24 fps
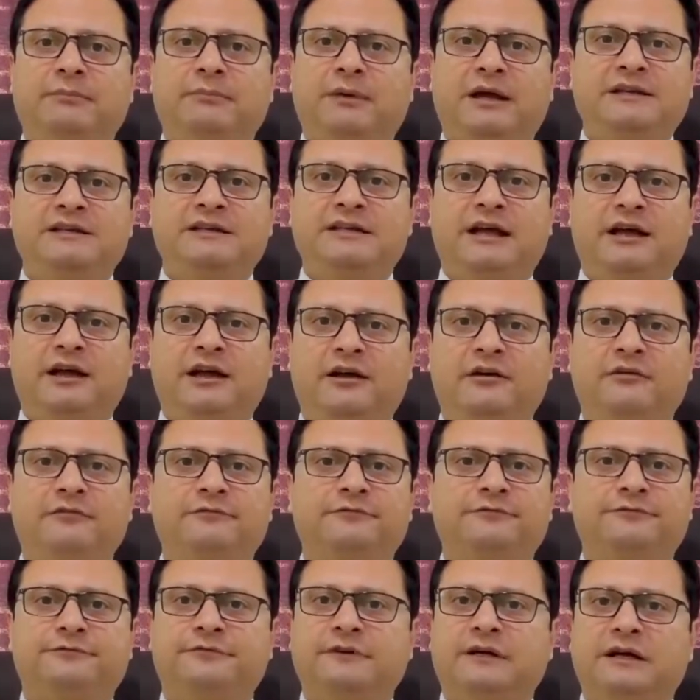might
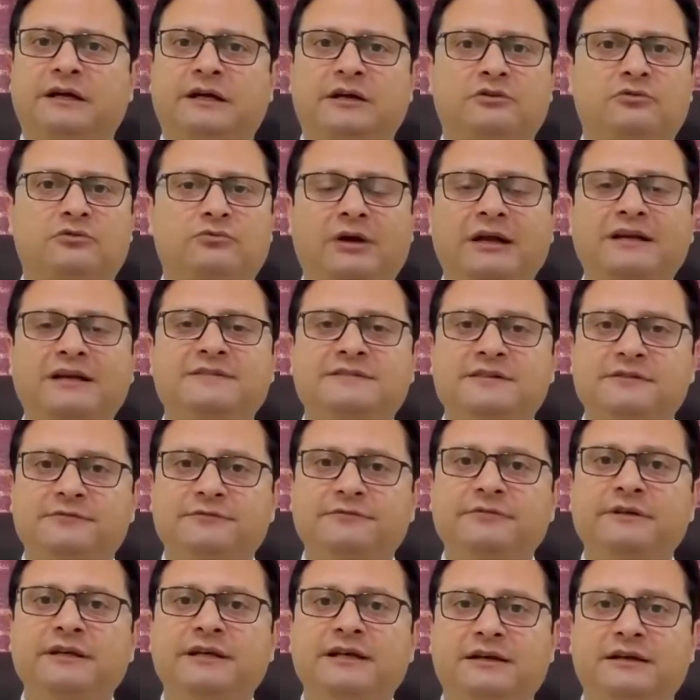have quite
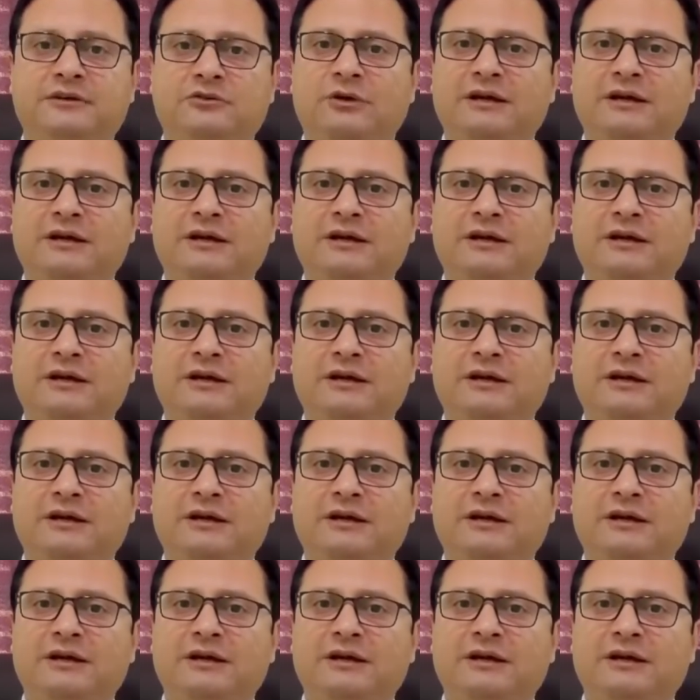severe,